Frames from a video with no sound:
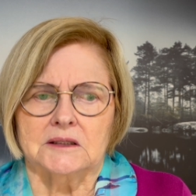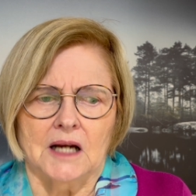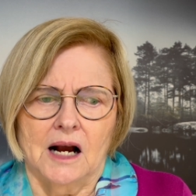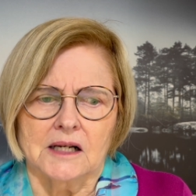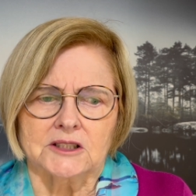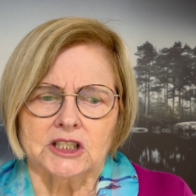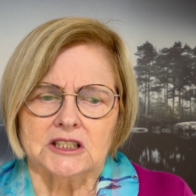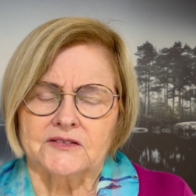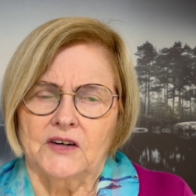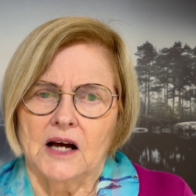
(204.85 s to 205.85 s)
dodge
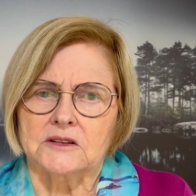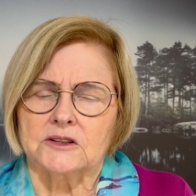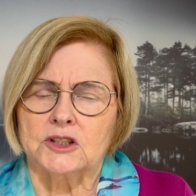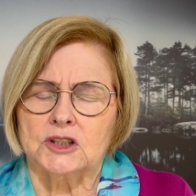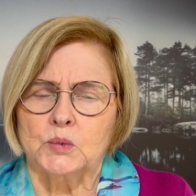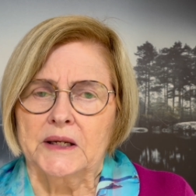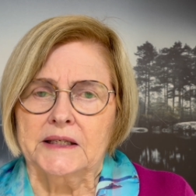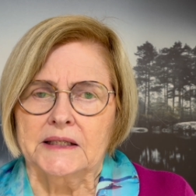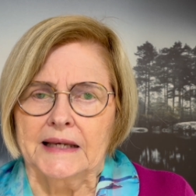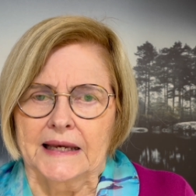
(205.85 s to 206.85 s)
his father's
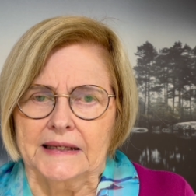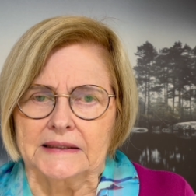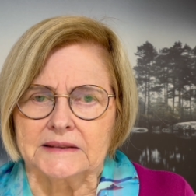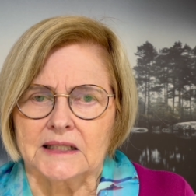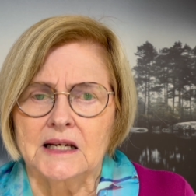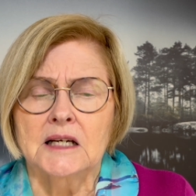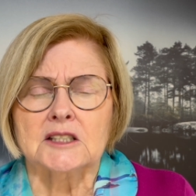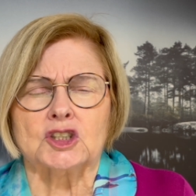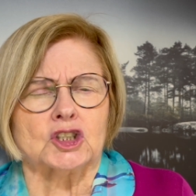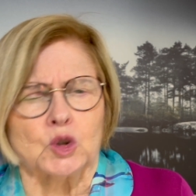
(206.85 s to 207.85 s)
swinging hand.
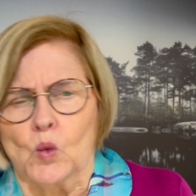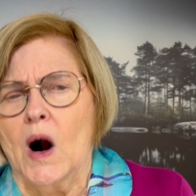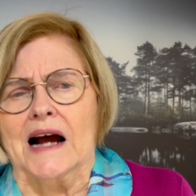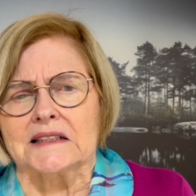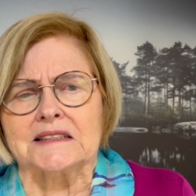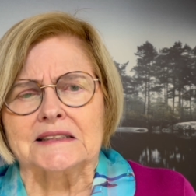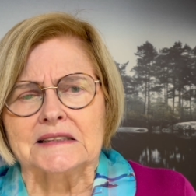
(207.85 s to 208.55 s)
Swat!